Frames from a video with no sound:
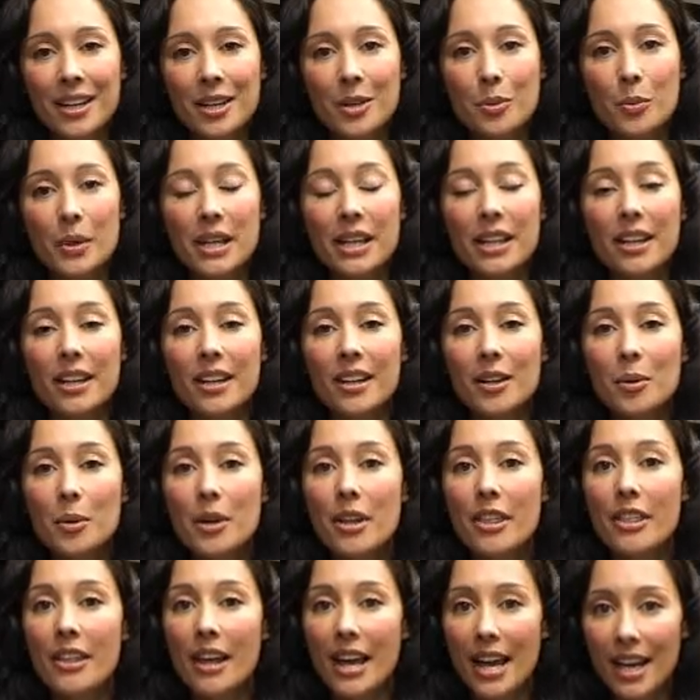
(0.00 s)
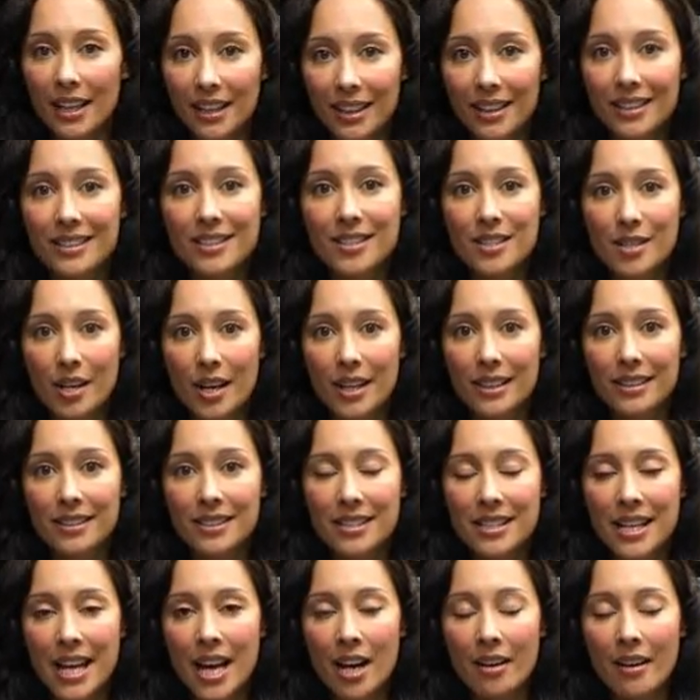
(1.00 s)
We're here with Annette Sykes
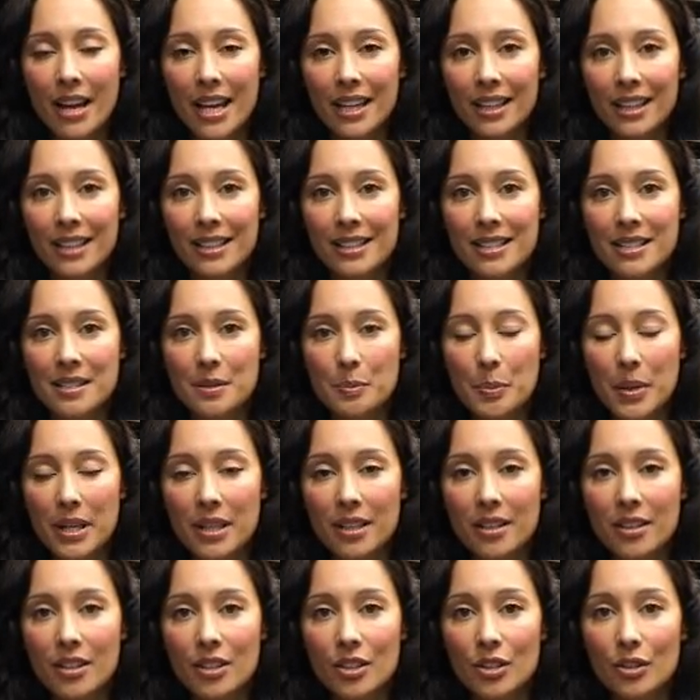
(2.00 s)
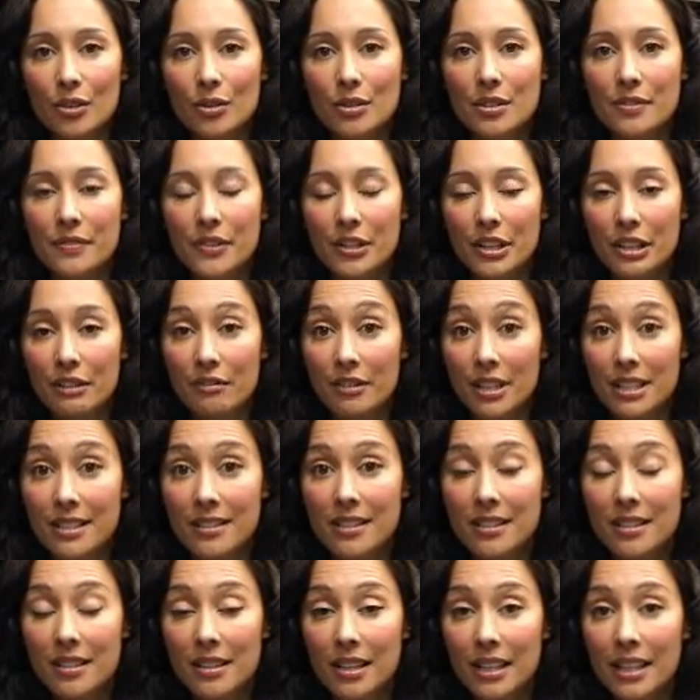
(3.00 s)
now. Annette has been in the news very
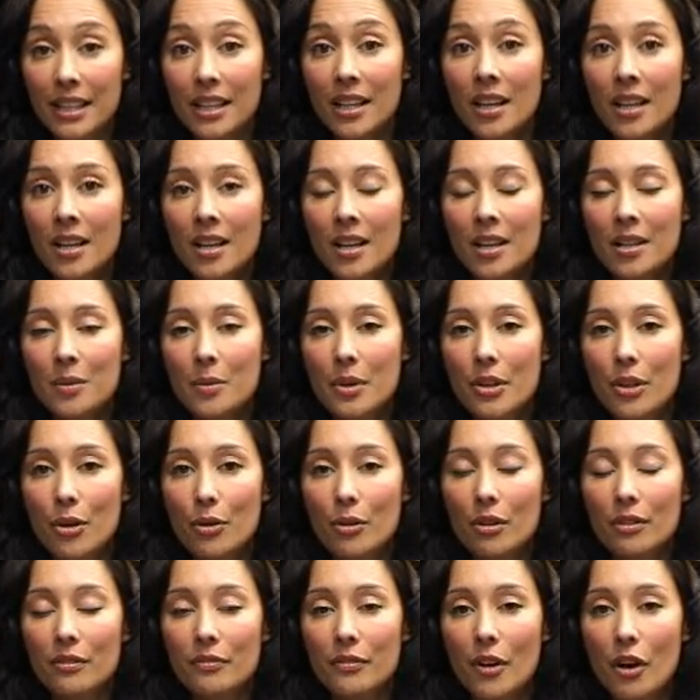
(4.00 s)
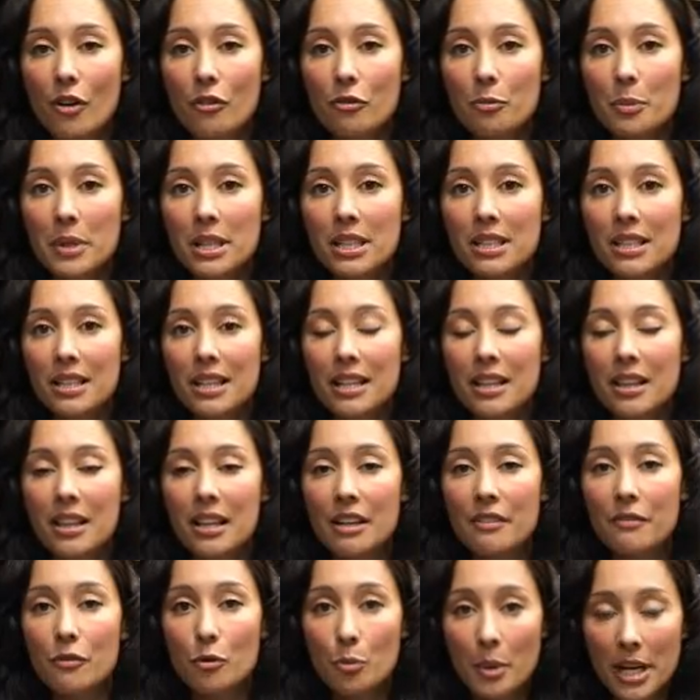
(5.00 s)
recently with her involvement in the
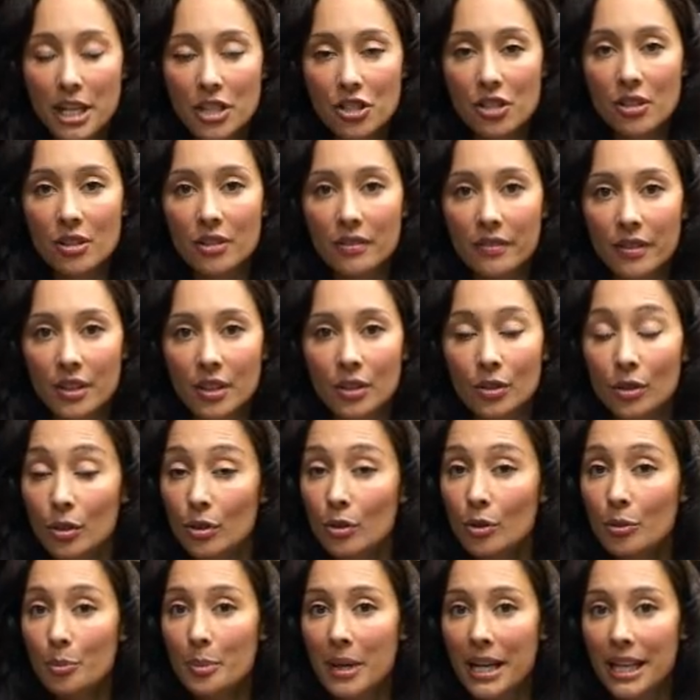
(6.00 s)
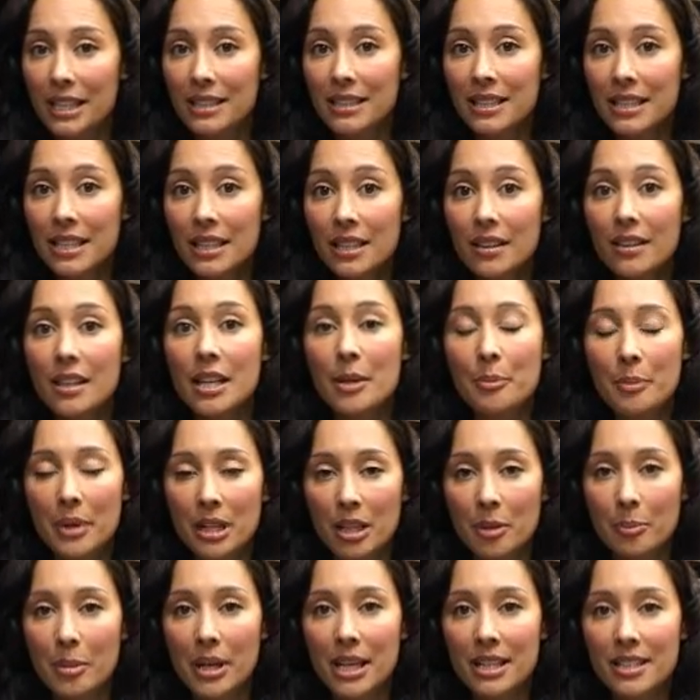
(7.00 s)
formation of a new party, Te Mana
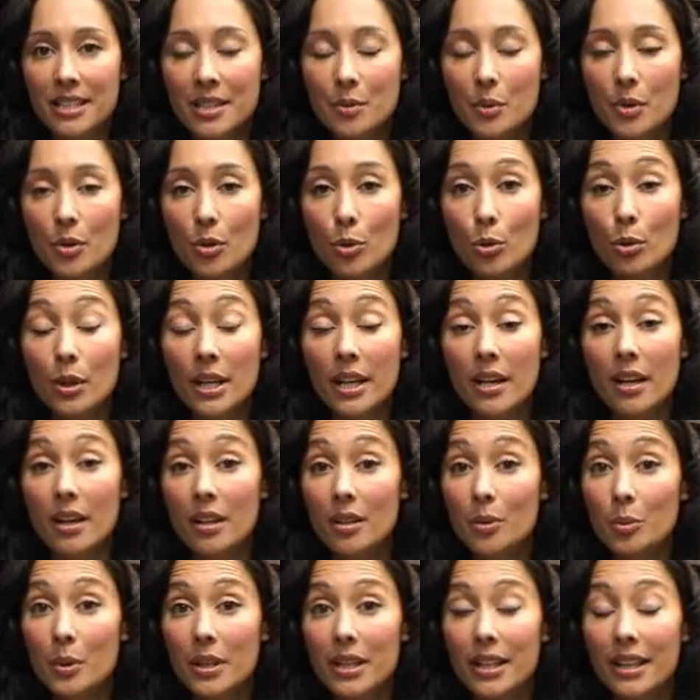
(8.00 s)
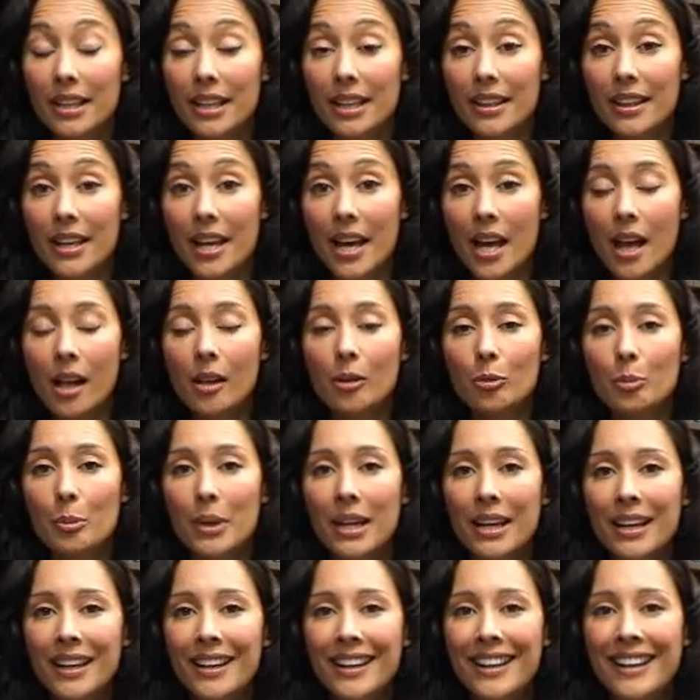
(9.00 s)
Party, with Hone Harawira at the helm.
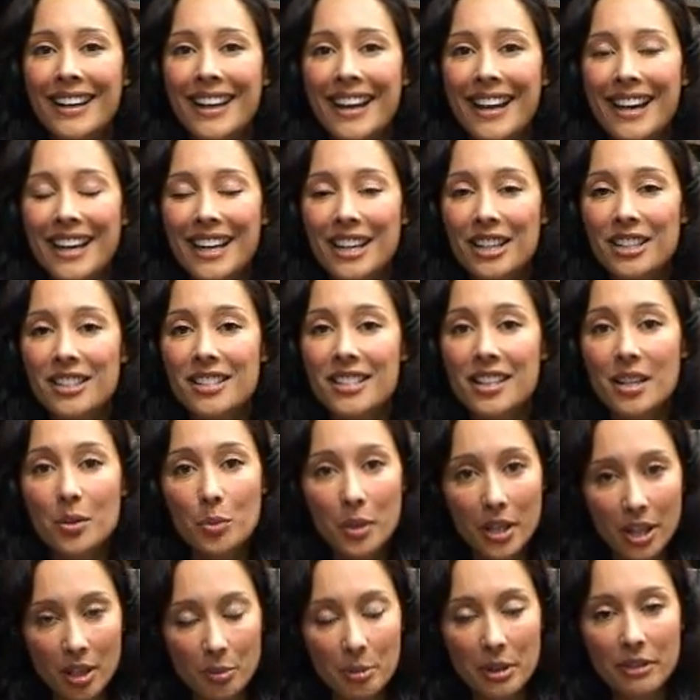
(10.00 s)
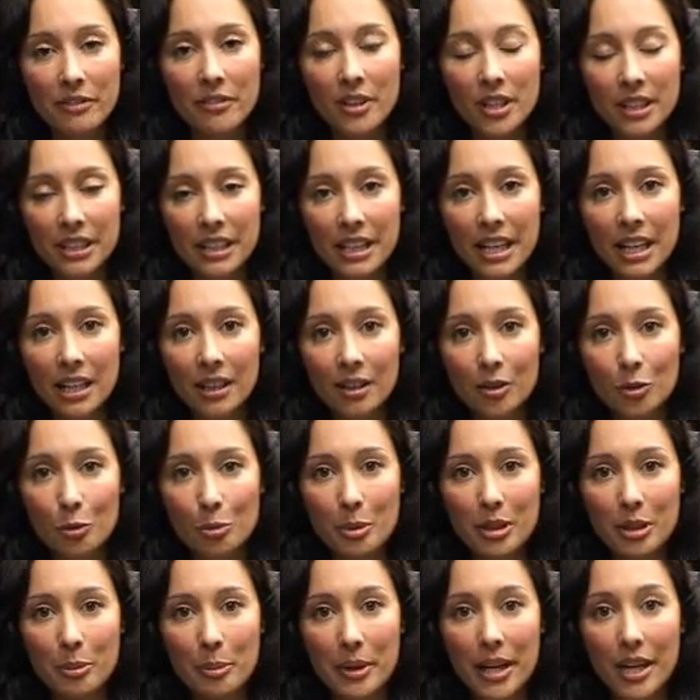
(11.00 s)
And we're going to be finding out a little bit
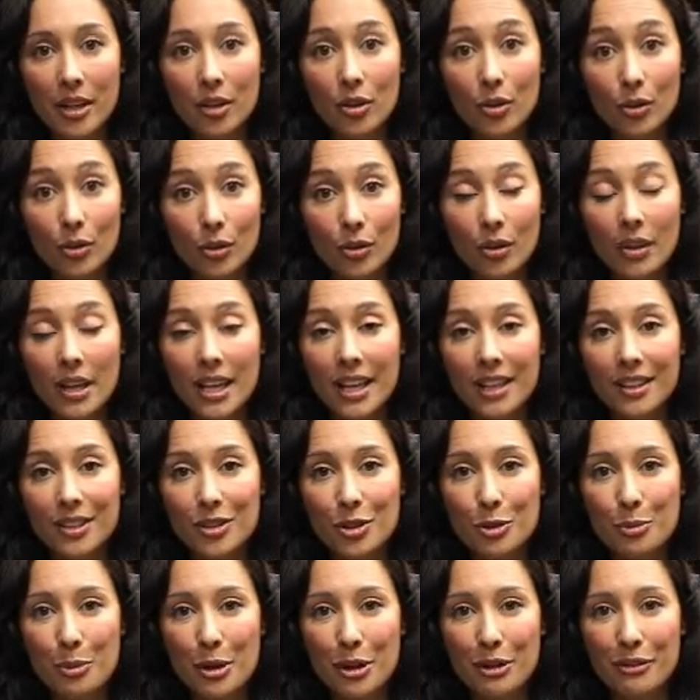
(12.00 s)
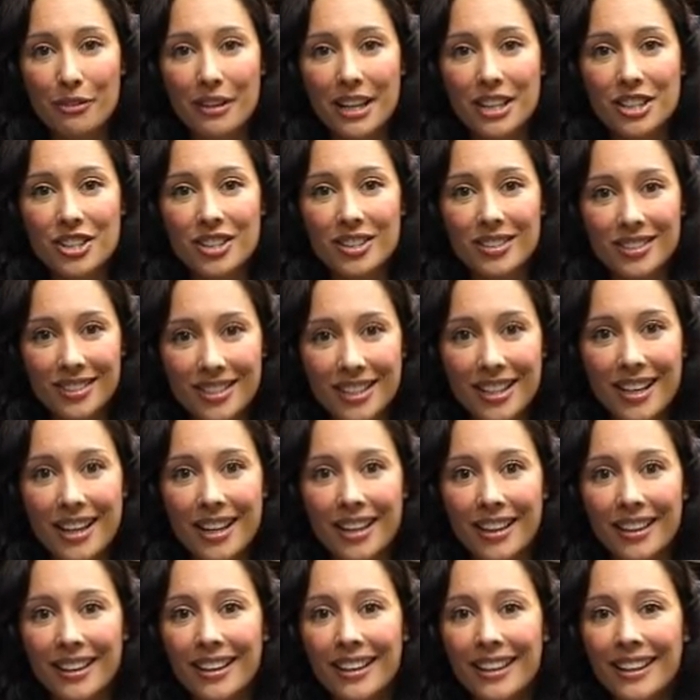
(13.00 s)
about her and her motivation
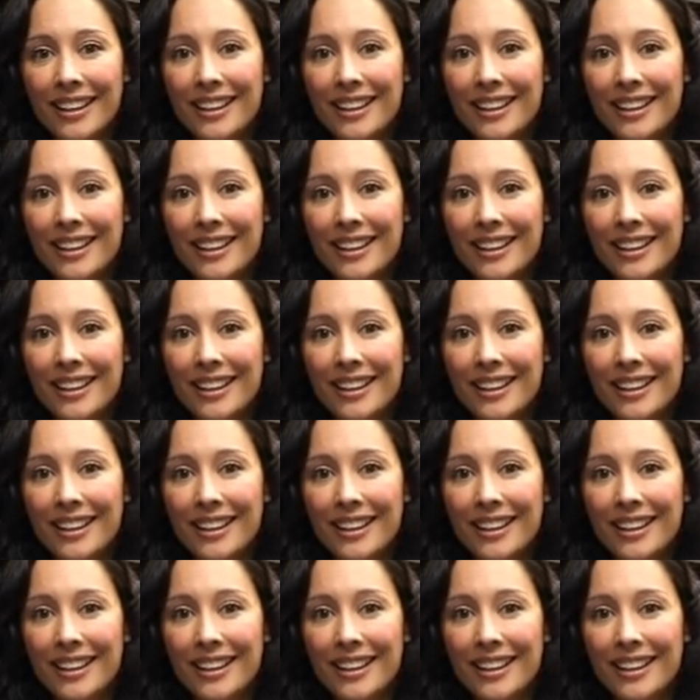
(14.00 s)
today.